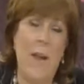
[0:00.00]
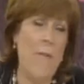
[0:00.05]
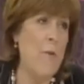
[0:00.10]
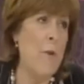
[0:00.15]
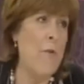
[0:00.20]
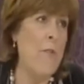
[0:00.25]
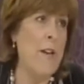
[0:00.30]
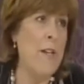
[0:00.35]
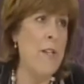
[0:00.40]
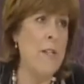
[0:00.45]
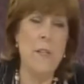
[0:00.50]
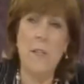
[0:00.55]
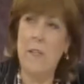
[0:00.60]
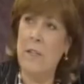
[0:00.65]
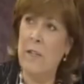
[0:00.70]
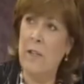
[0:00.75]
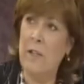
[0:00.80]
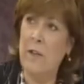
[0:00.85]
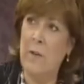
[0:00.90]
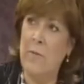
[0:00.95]
never have entered
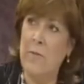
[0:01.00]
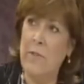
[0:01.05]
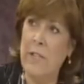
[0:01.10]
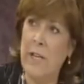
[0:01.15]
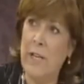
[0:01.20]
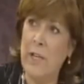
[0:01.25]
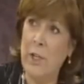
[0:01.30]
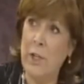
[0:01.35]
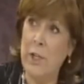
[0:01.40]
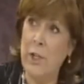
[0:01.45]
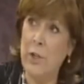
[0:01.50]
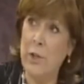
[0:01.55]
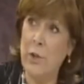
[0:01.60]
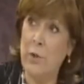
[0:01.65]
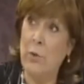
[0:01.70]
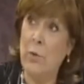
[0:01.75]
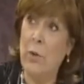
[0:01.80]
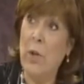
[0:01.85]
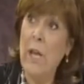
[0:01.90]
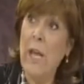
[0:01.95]
the conversation at
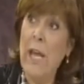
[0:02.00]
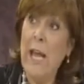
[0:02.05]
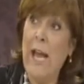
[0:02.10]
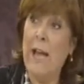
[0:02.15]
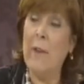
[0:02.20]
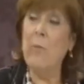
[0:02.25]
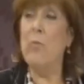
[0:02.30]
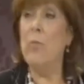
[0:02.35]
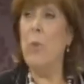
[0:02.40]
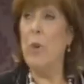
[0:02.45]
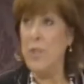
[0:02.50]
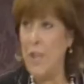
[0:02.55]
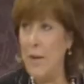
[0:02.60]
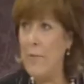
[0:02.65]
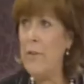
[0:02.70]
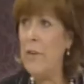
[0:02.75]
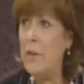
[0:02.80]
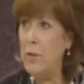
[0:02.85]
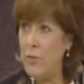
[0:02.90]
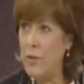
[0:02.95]
all. And
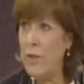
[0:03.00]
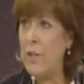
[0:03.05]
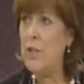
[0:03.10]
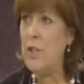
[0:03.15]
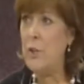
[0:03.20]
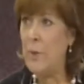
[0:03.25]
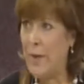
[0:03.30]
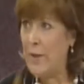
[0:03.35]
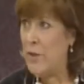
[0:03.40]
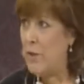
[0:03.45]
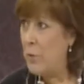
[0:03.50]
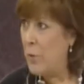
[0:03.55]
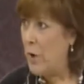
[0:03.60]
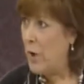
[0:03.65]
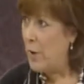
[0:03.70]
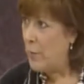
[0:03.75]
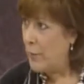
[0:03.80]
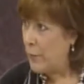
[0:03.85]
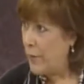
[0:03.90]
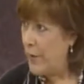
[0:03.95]
whatever you did, you had to
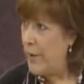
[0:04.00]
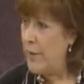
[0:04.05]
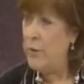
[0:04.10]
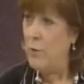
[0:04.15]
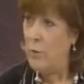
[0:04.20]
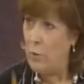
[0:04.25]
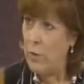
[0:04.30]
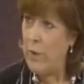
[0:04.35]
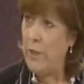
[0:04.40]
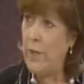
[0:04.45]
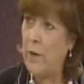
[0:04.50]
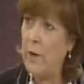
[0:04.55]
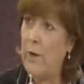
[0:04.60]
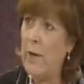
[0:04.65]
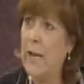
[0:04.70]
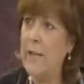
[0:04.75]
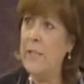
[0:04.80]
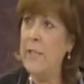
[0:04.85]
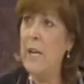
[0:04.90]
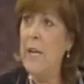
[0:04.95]
work for it. And all, you know,
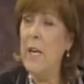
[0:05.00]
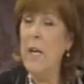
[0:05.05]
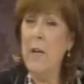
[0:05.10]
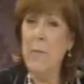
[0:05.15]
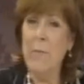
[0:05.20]
and